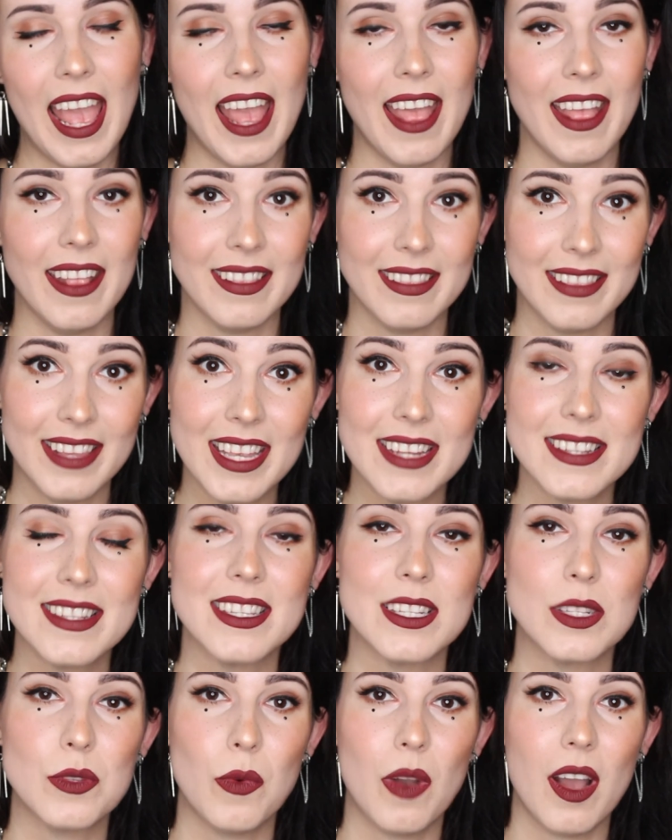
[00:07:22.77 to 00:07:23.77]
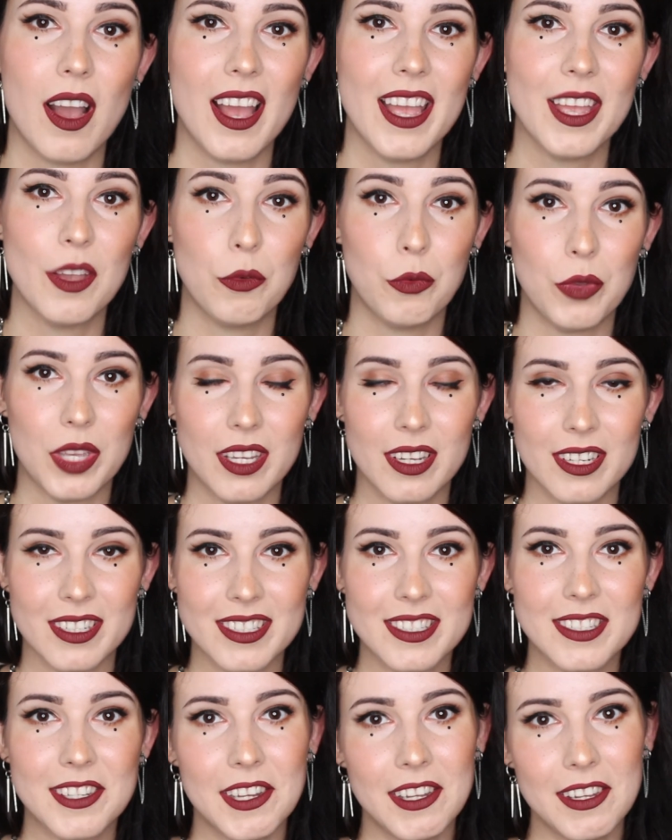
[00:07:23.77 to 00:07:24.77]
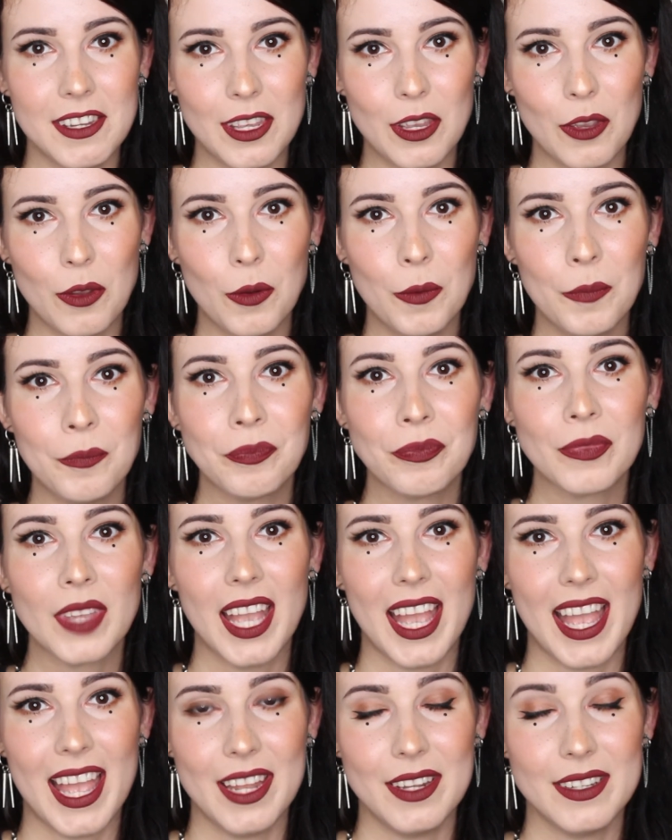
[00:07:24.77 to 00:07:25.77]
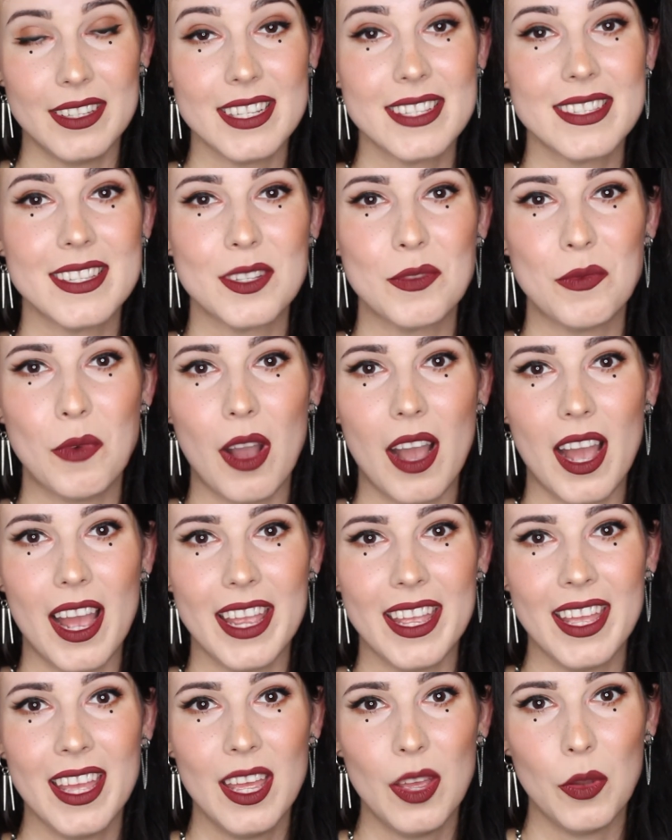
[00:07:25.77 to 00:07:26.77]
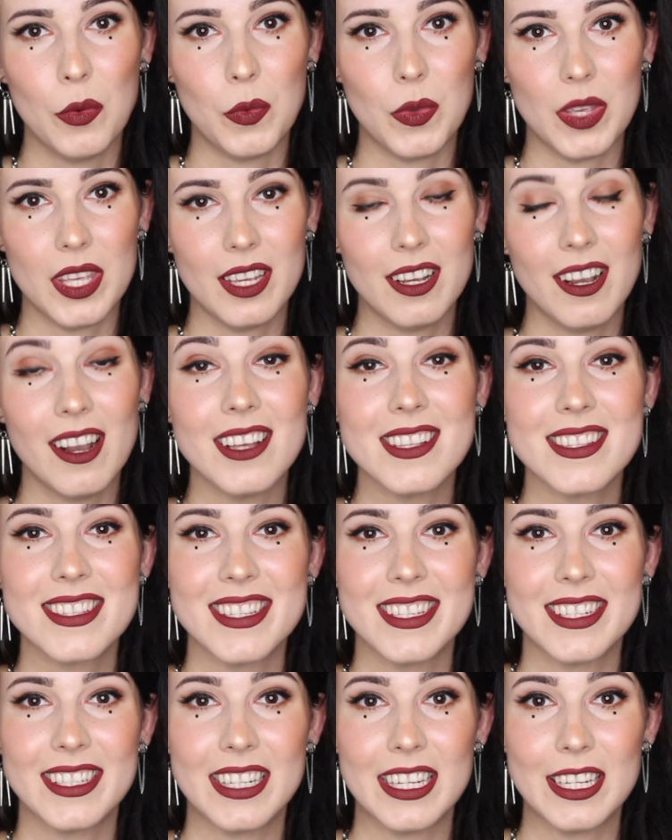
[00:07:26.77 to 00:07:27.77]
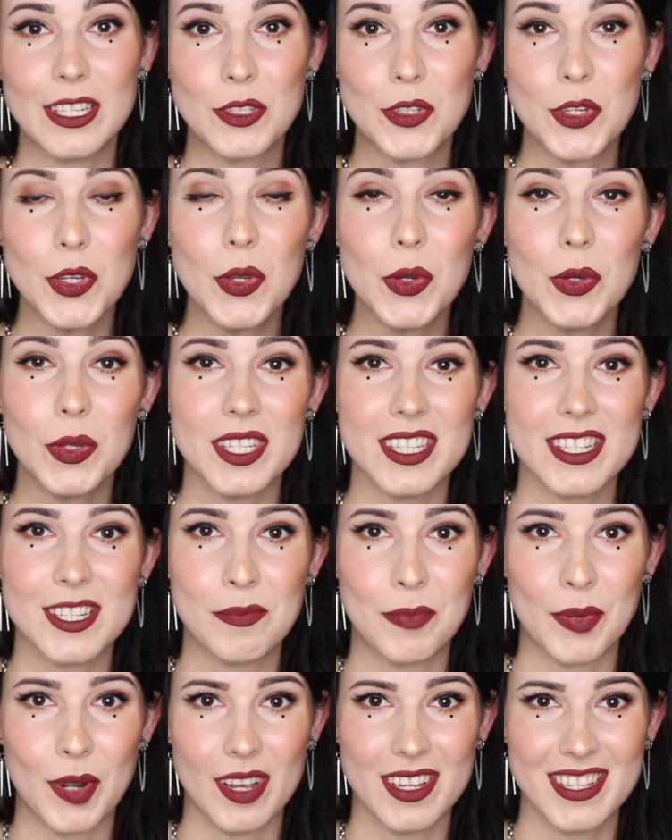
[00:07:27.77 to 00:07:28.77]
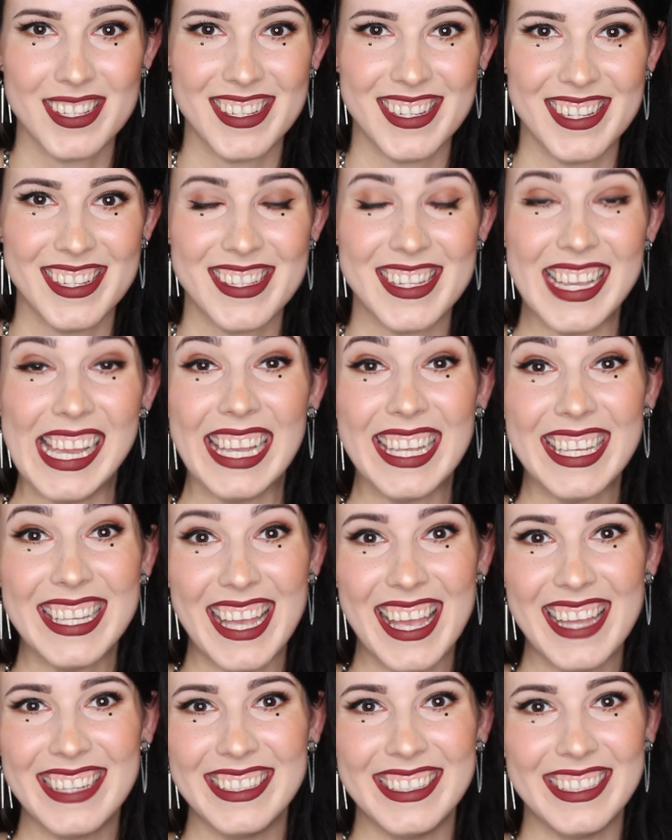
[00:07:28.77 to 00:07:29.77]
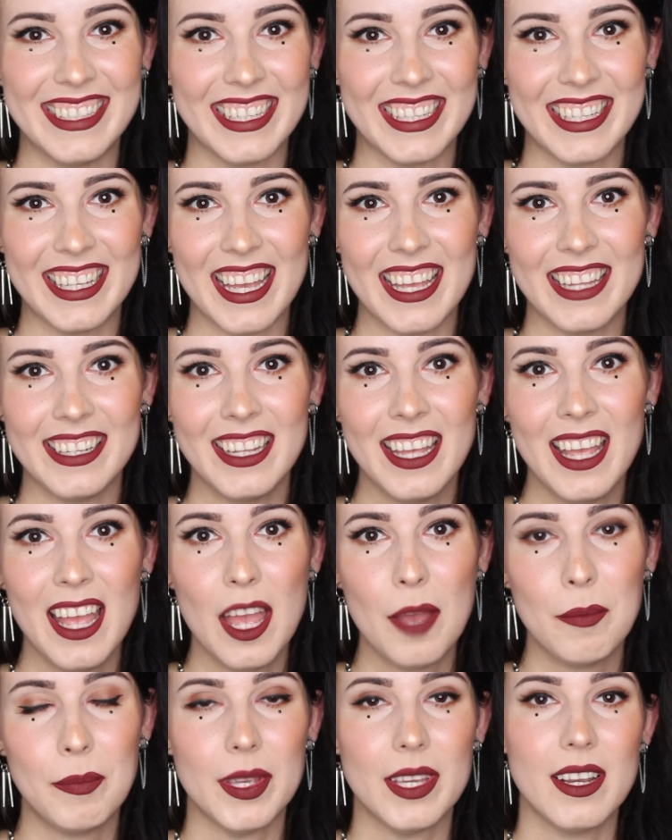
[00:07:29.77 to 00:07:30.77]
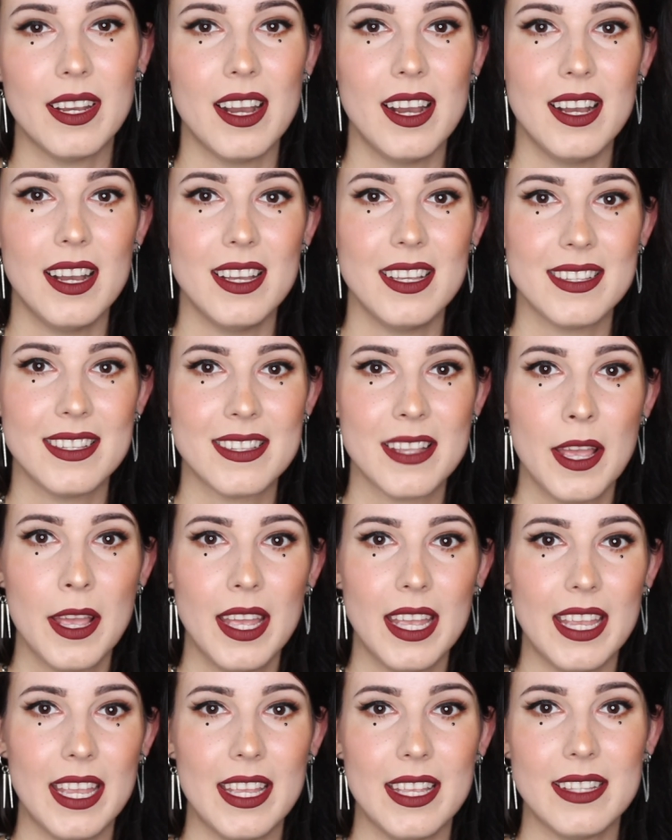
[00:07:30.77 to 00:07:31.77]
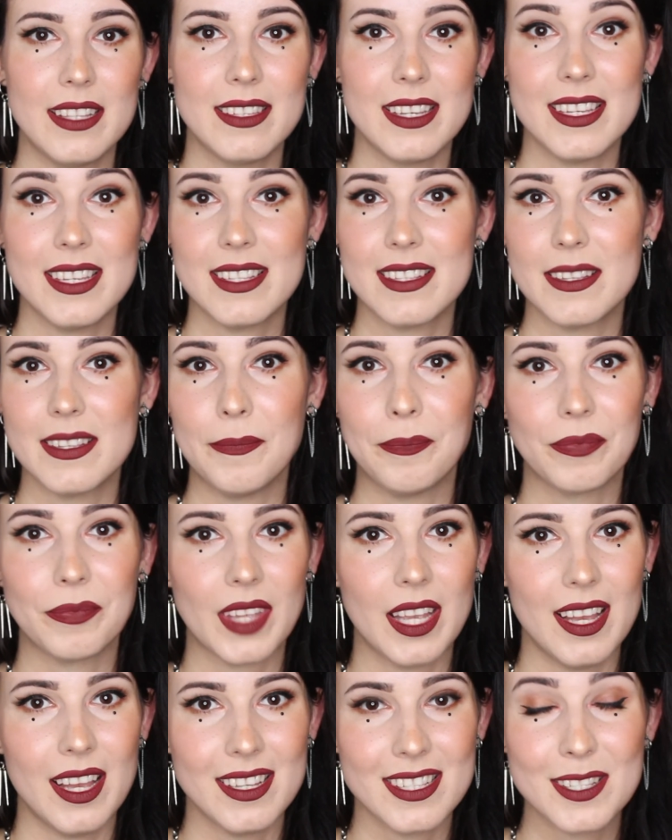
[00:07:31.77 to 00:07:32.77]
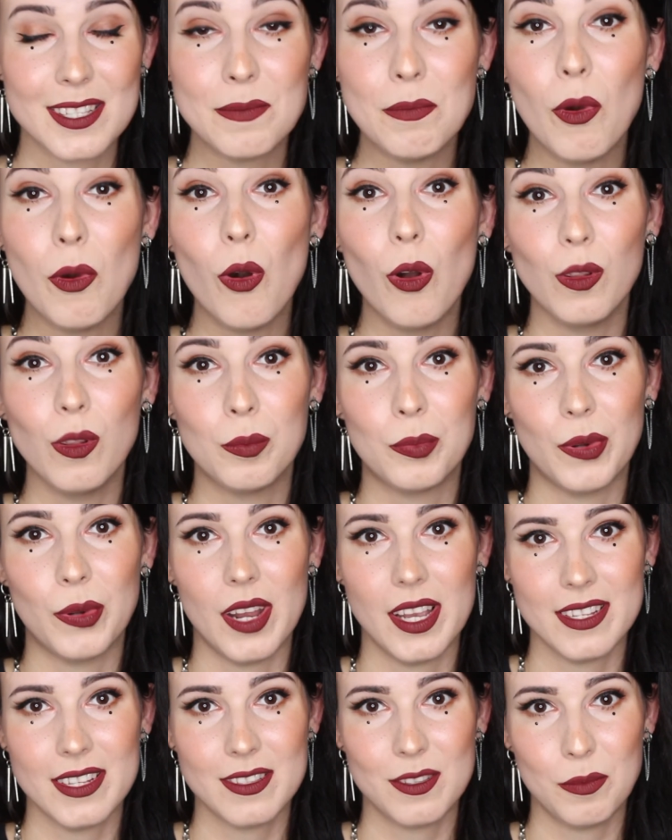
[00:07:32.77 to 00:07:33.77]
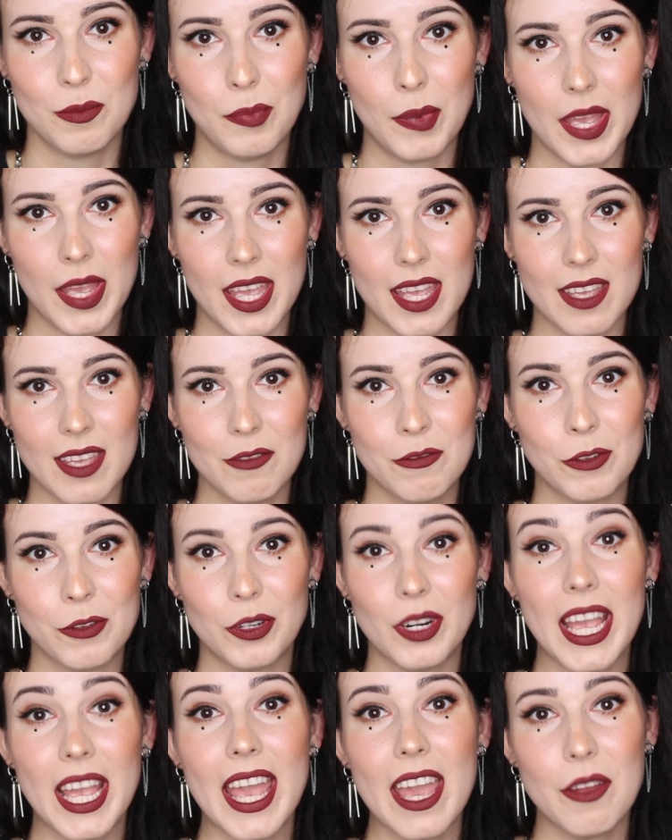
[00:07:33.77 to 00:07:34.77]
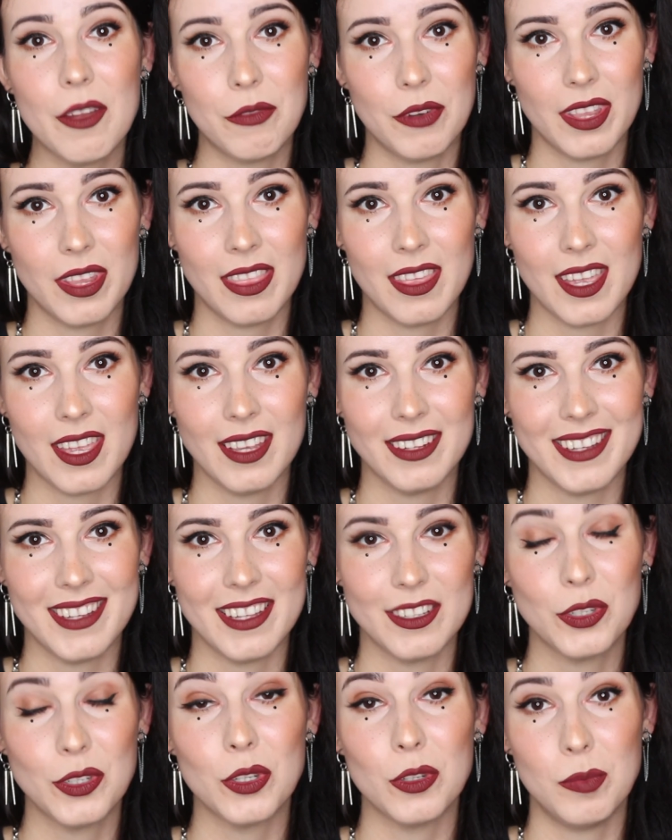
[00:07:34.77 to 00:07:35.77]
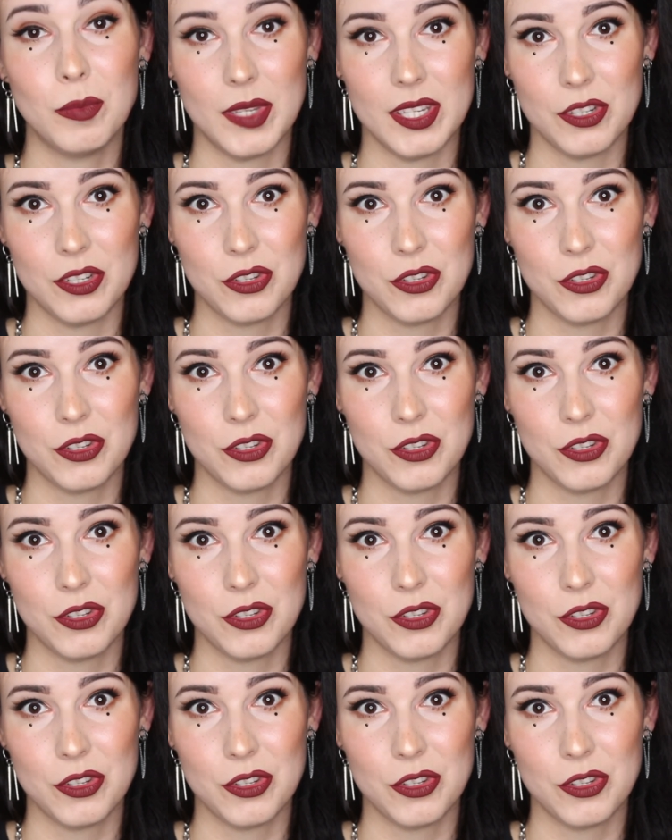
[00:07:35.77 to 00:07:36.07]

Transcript: And this is why we continue, and this is why we constantly do this process again and again, because it is a small price to pay for everything that could be